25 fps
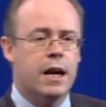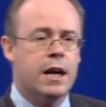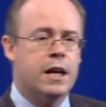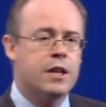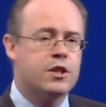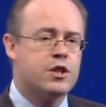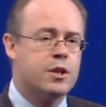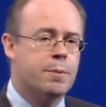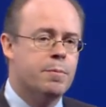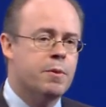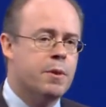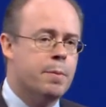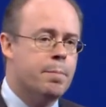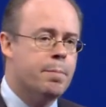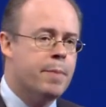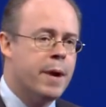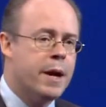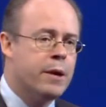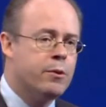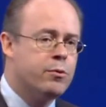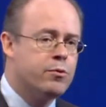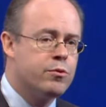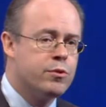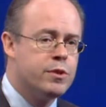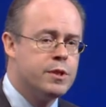Some of the
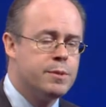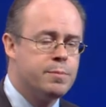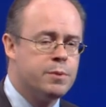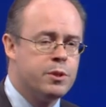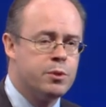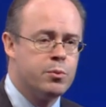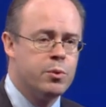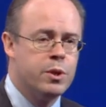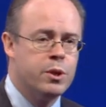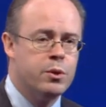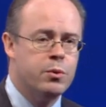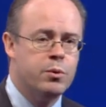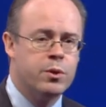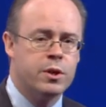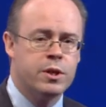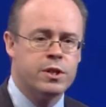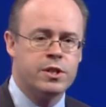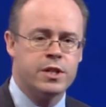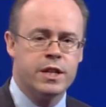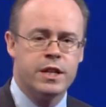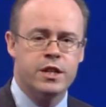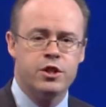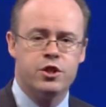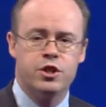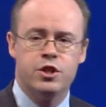boundaries between
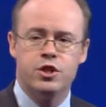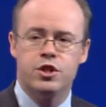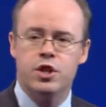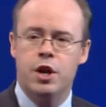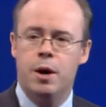organizations